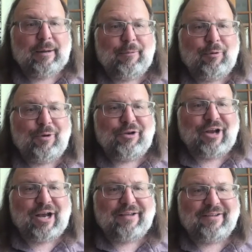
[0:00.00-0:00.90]
which
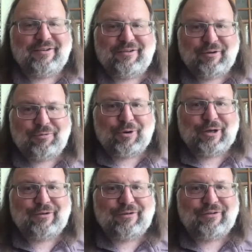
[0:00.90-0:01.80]
has a
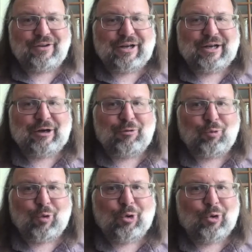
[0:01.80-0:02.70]
different
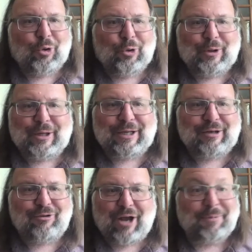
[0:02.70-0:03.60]
role
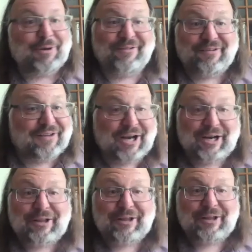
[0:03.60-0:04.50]
in Japanese
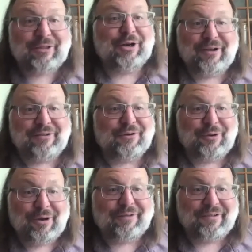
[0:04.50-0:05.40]
society than it does in
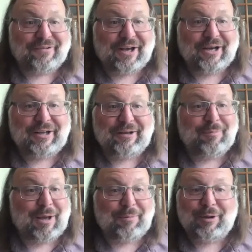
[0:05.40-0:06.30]
US society. It
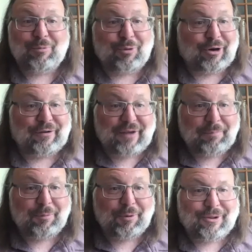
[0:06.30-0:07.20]
may be more
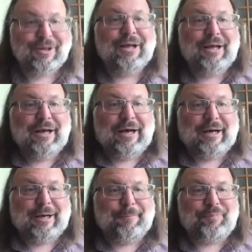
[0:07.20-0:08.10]
acceptable.
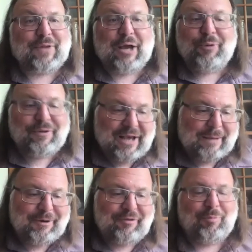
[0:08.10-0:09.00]
And what's
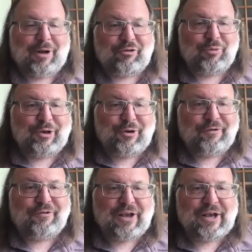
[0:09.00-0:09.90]
happened is much what you're
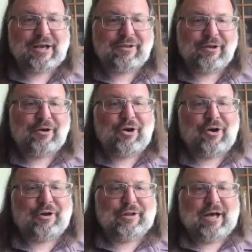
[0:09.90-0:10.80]
saying. There are
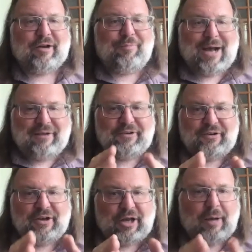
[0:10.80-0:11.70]
a lot of
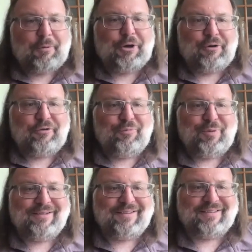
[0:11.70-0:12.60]
Mastodon operators who've
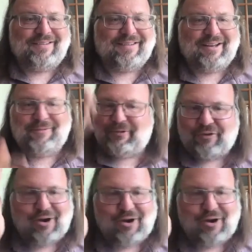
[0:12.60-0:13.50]
basically said,
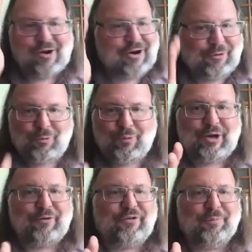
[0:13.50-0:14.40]
sorry, we
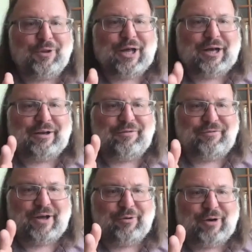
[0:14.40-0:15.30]
are simply not going to
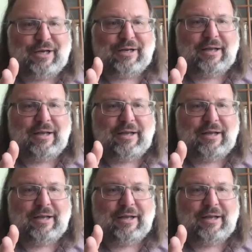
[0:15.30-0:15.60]
federate.